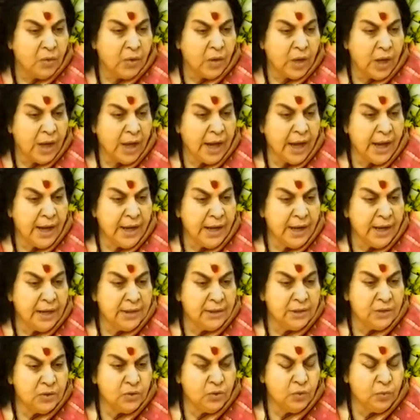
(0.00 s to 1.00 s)
And as
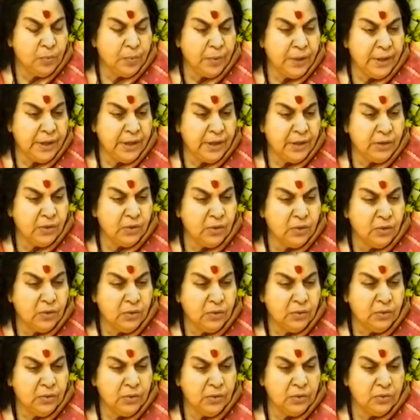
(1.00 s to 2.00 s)
a superego,
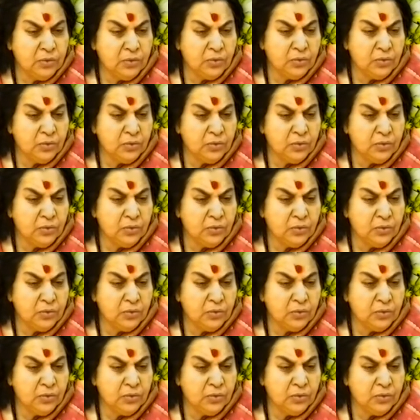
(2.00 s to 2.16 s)
you